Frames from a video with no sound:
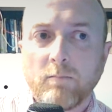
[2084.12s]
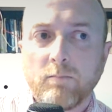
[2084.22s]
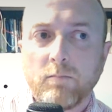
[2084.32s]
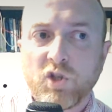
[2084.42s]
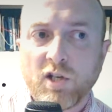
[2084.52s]

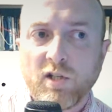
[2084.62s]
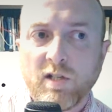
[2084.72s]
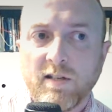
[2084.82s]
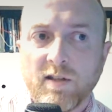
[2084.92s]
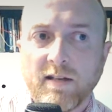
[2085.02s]
church
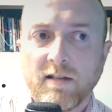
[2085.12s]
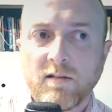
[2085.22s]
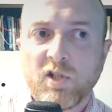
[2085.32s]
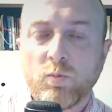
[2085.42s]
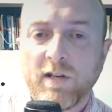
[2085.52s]
leader then
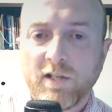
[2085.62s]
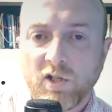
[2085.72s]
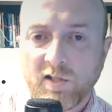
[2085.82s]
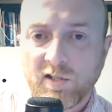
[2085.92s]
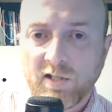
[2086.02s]

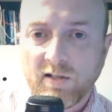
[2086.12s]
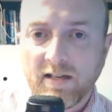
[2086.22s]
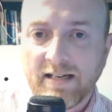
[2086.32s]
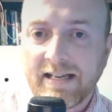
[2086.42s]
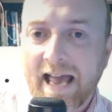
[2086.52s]
switches to
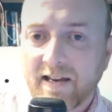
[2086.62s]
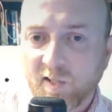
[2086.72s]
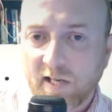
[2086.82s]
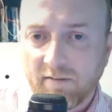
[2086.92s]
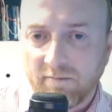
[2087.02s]
an
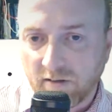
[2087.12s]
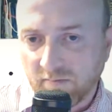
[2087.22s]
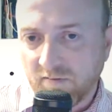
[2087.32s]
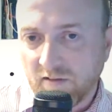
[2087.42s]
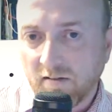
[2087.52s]
egalitarian
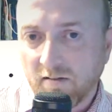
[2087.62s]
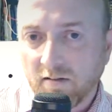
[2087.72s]
view,